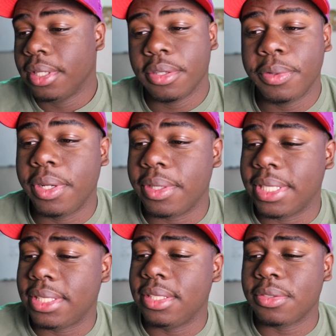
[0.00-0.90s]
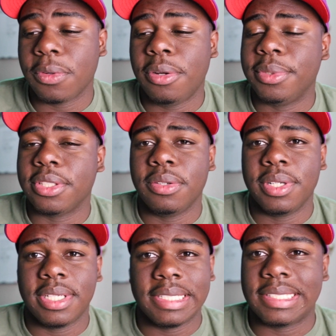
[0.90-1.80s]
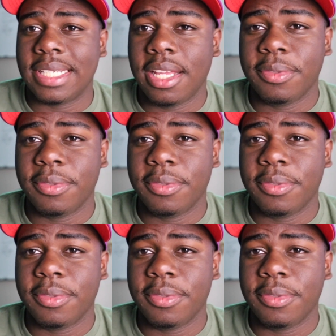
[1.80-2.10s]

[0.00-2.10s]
We're gonna get these aromas going because today